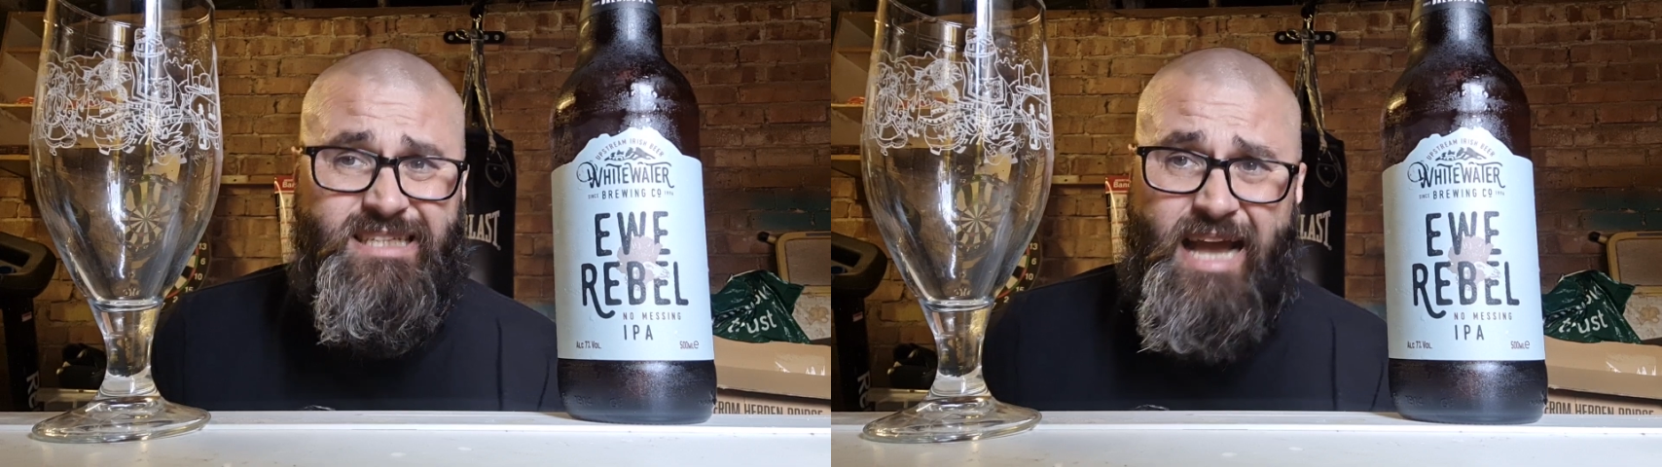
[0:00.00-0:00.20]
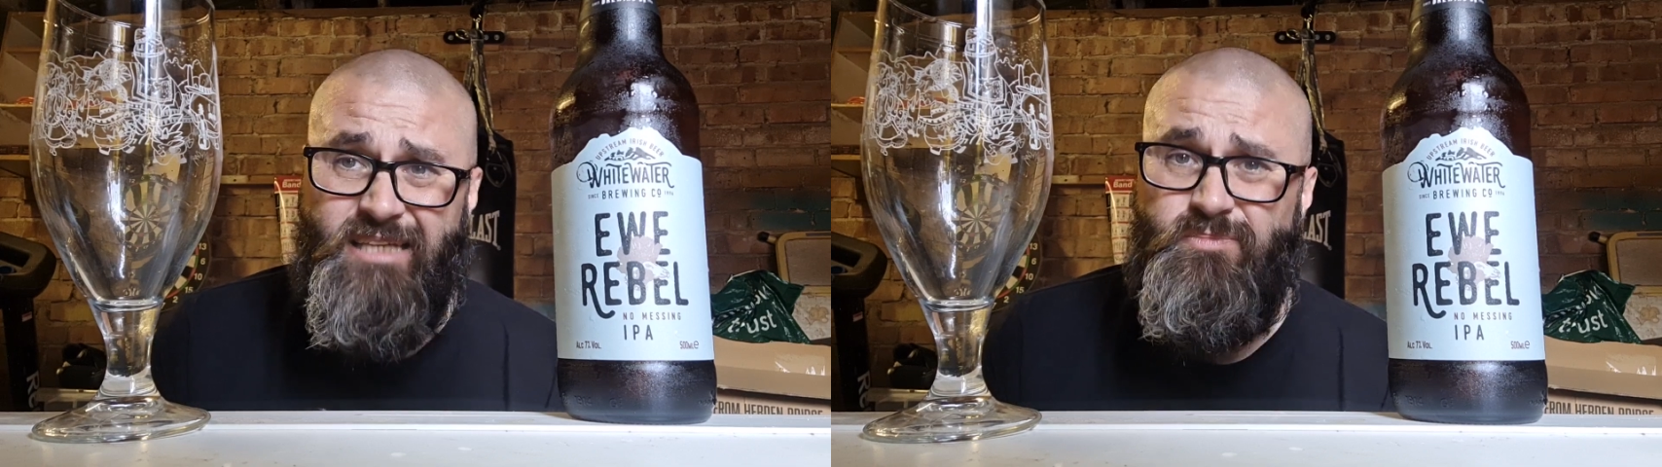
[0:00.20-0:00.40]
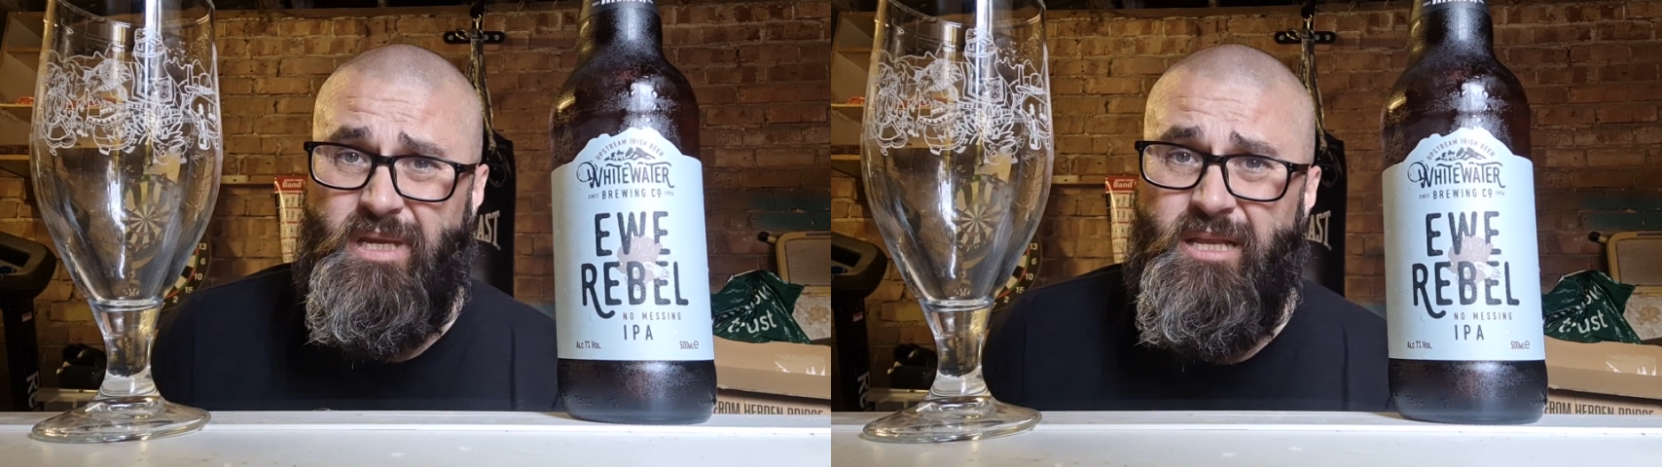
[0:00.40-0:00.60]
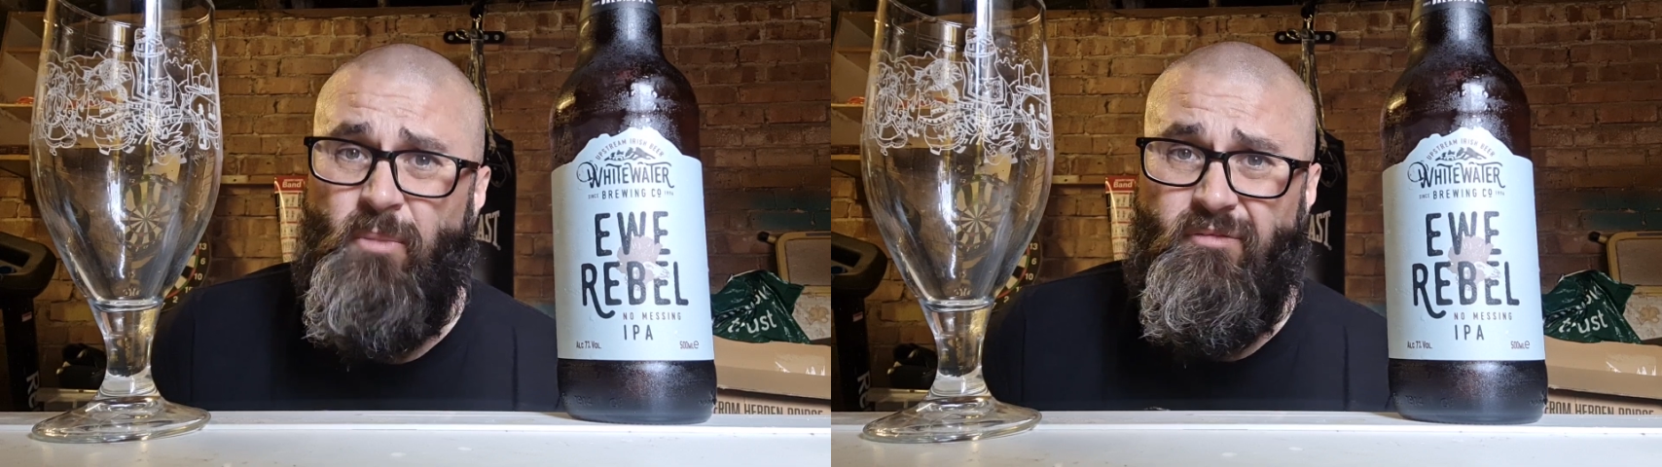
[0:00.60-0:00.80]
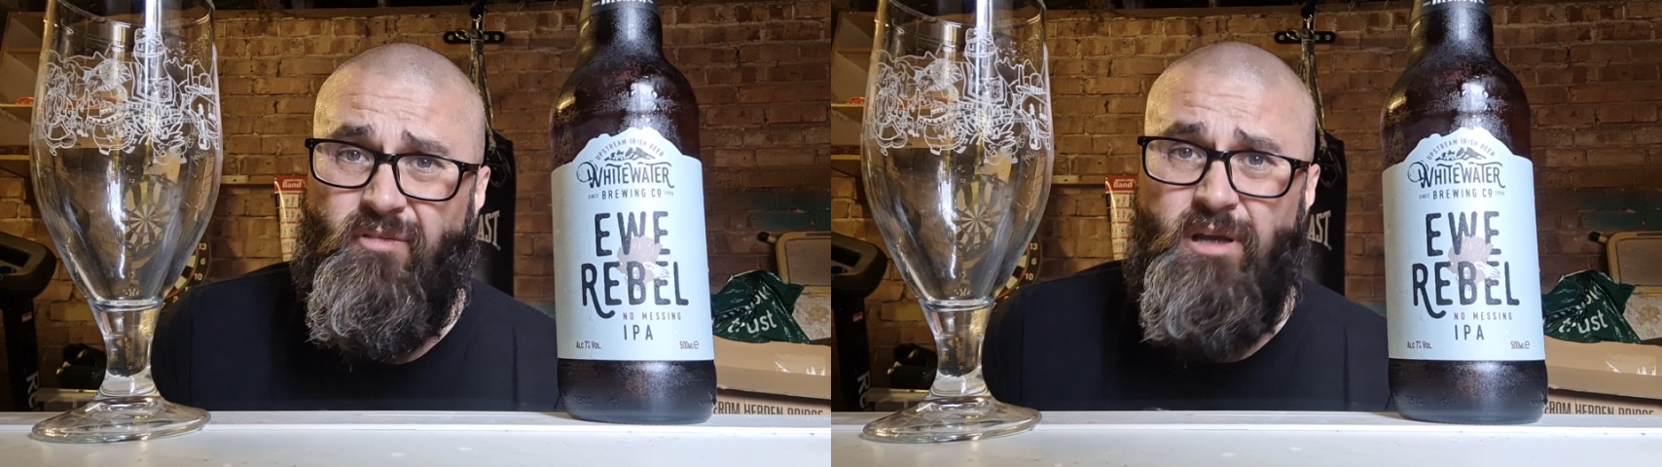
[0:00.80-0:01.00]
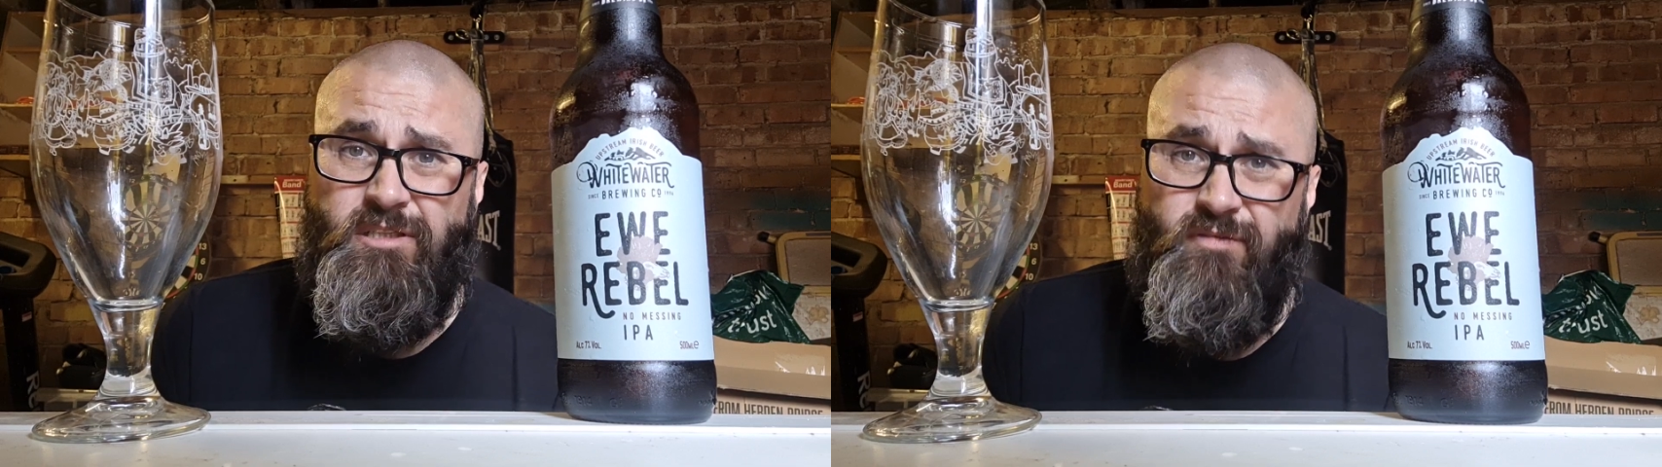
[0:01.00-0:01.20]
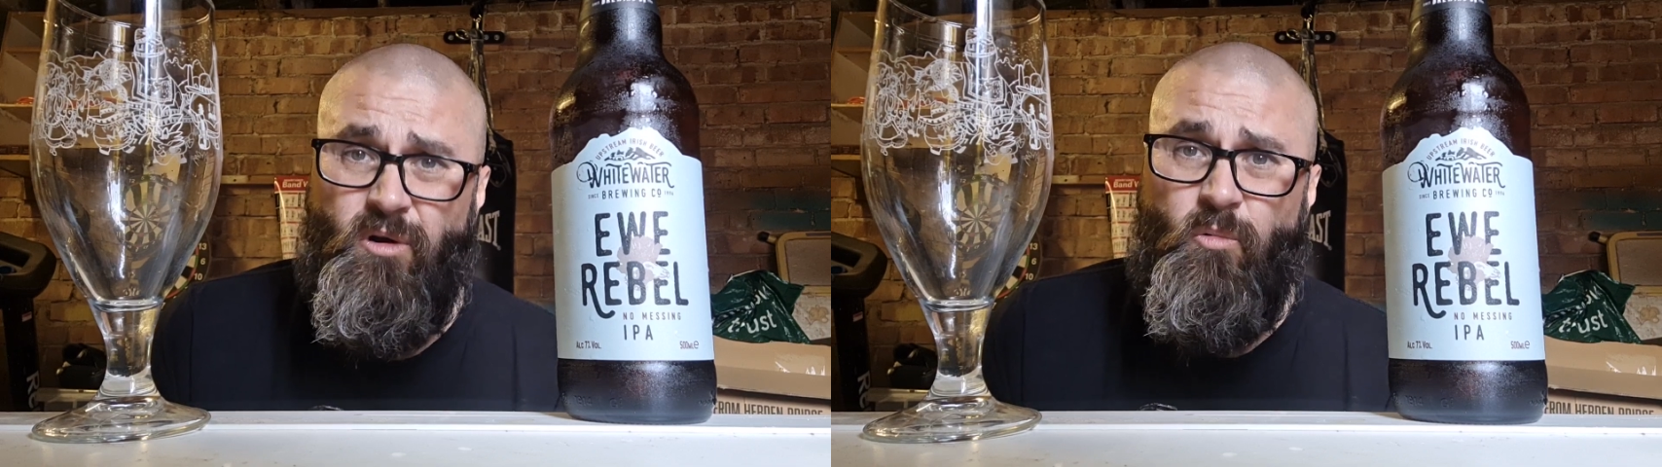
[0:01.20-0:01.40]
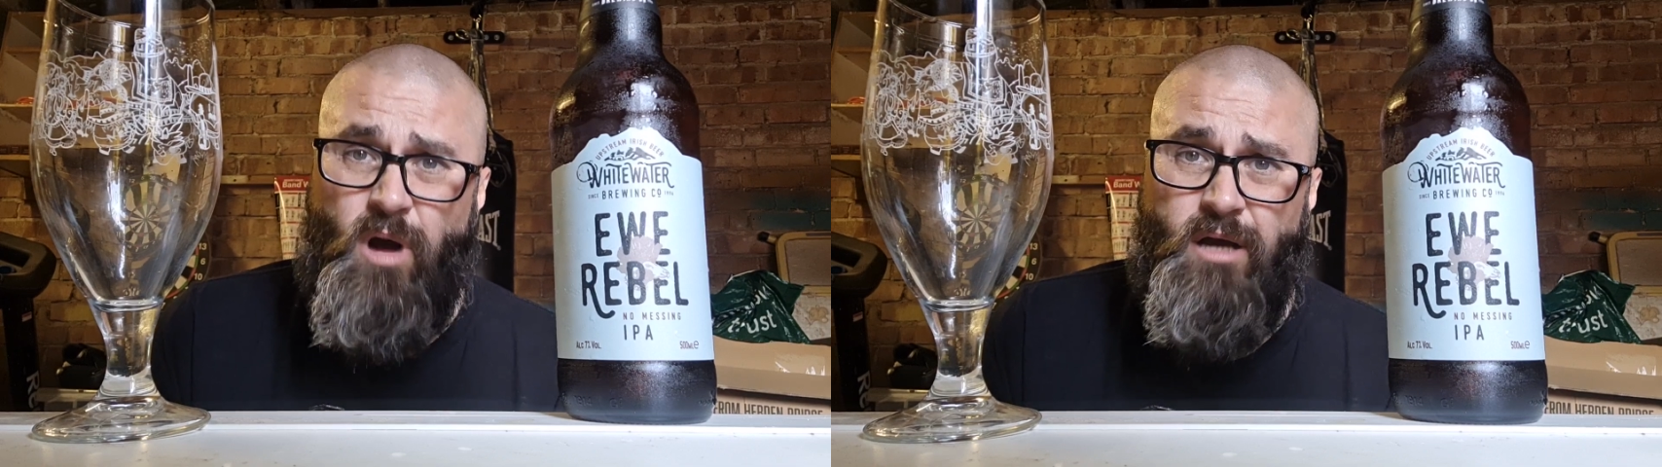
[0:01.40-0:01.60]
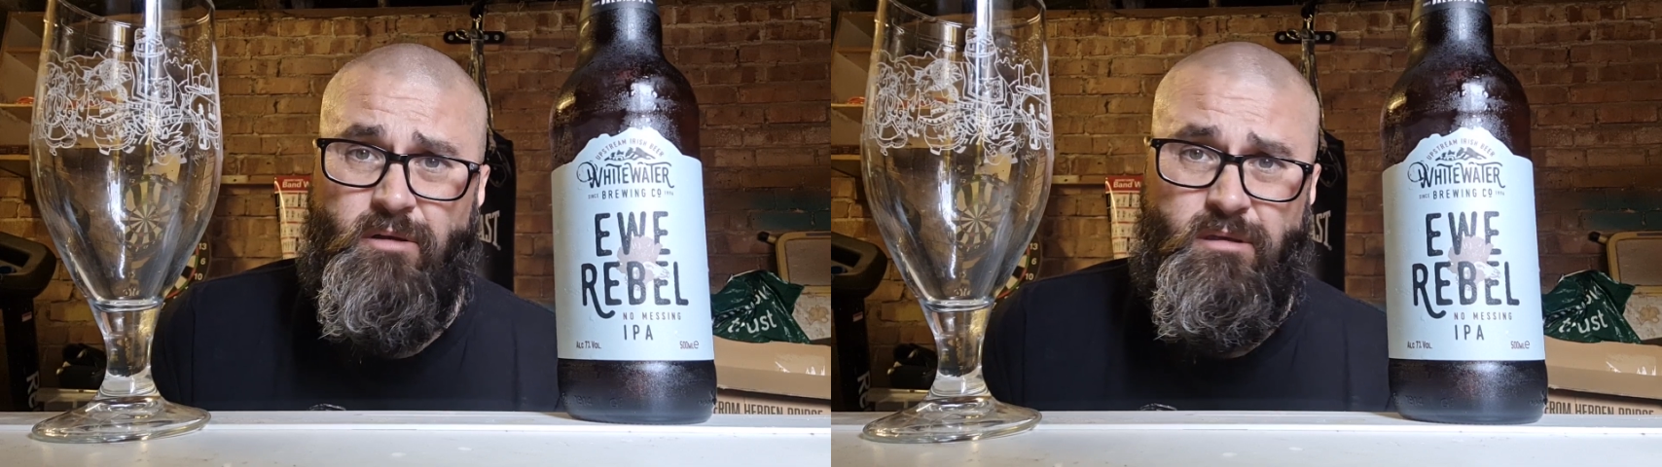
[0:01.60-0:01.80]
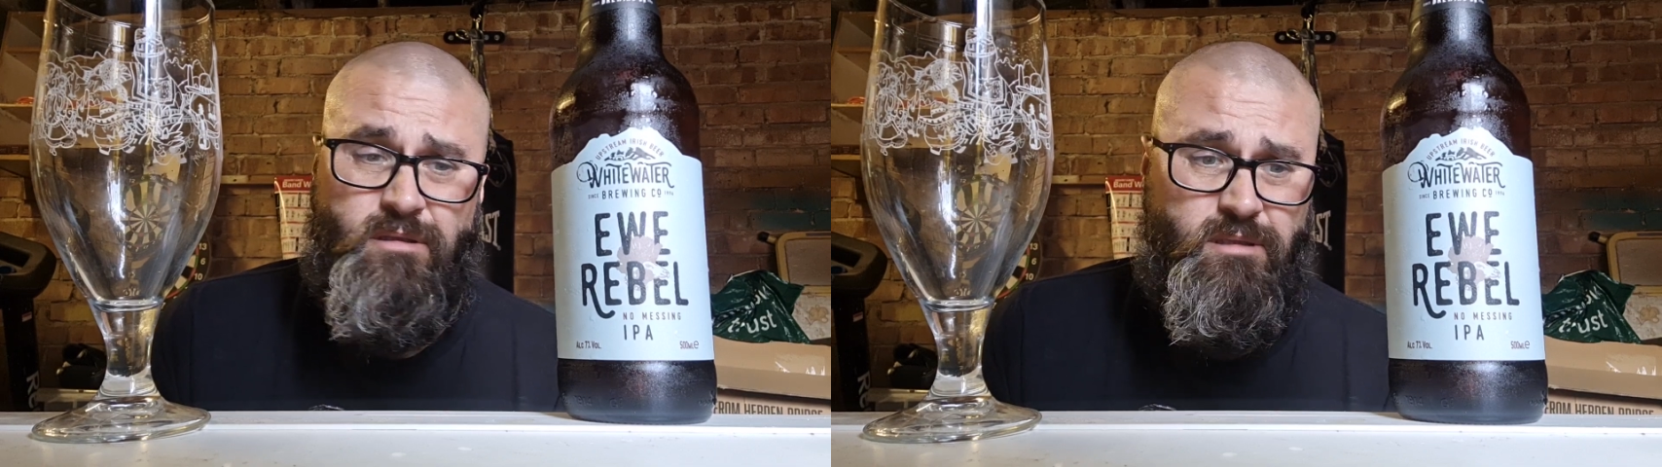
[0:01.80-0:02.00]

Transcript: has been in my fridge for a while.